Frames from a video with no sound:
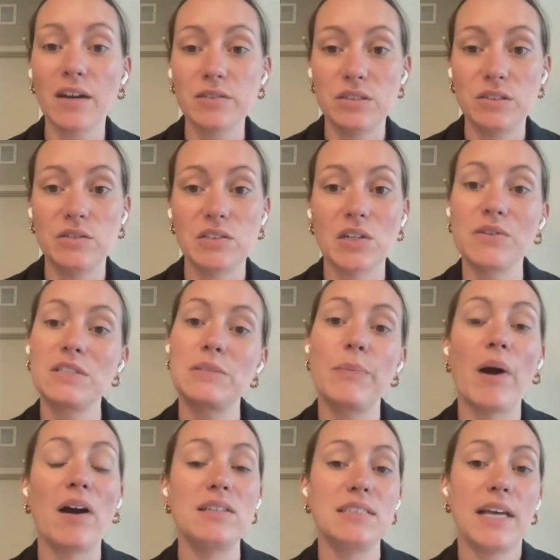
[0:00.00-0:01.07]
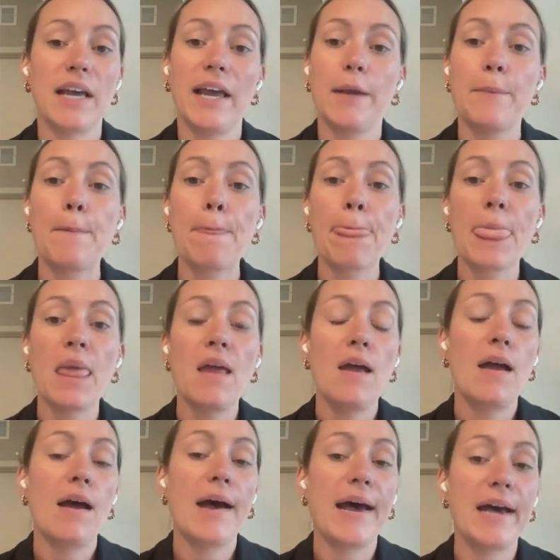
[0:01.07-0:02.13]
see how students are responding
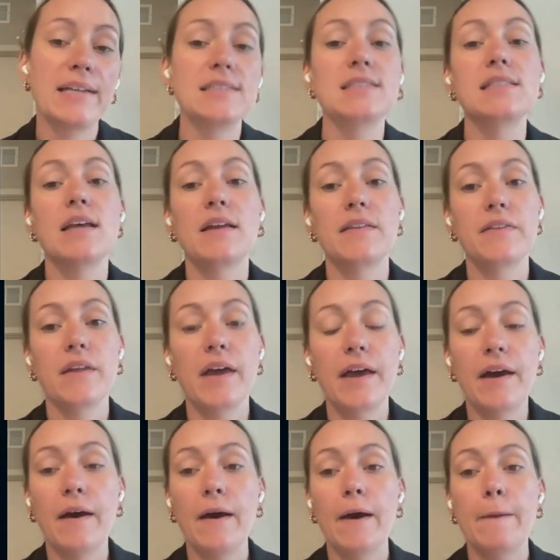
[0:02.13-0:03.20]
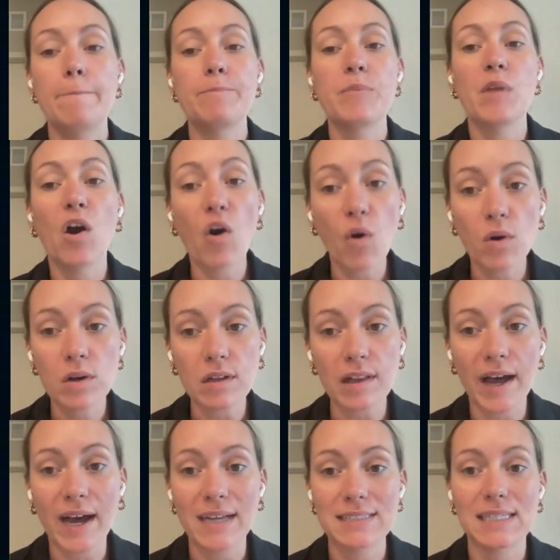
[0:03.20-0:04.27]
as a whole
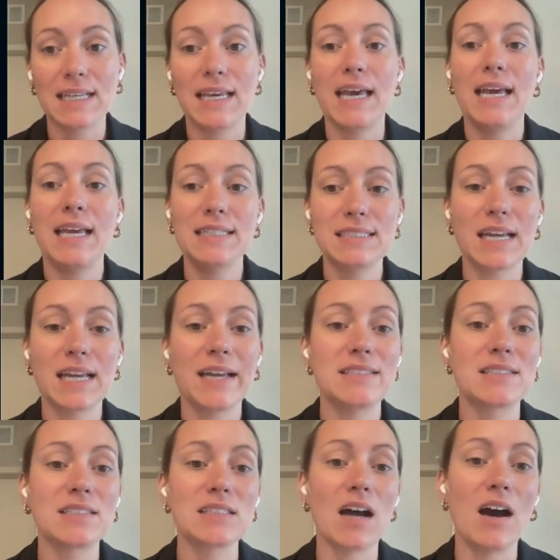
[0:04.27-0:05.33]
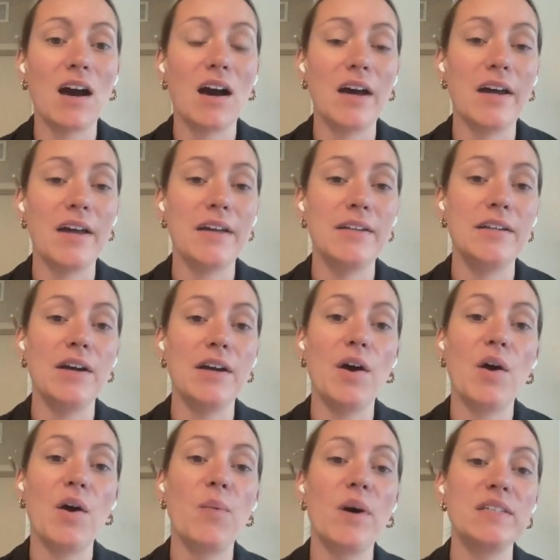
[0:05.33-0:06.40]
class and get insights on
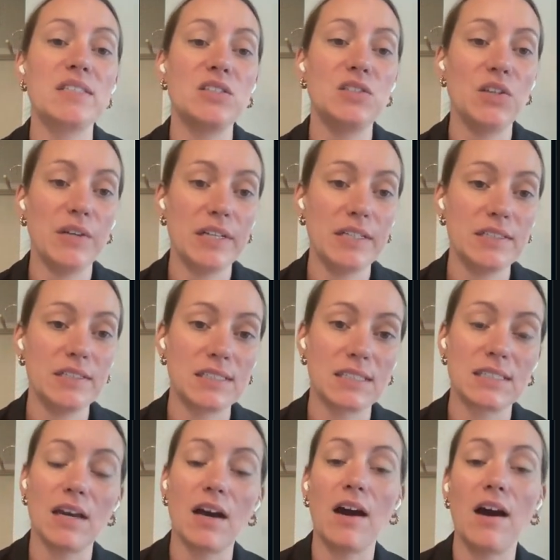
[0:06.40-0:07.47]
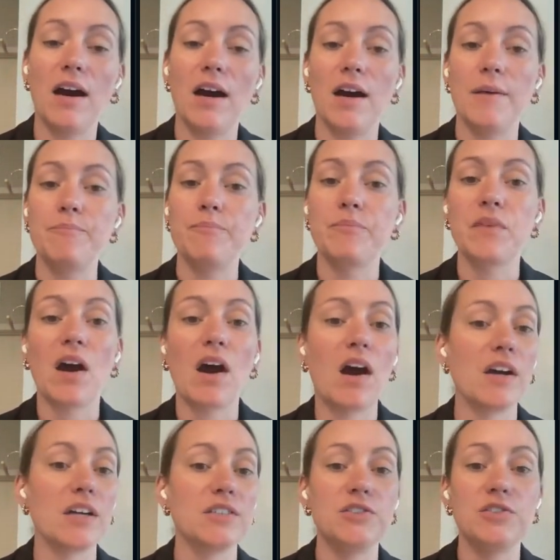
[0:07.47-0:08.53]
what students
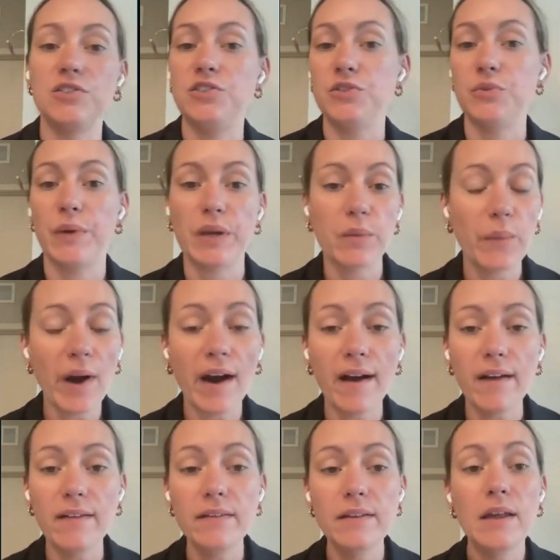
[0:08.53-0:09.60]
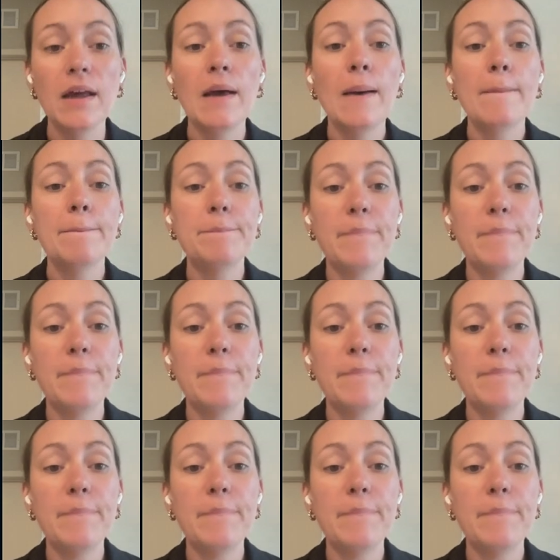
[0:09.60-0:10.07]
are doing well.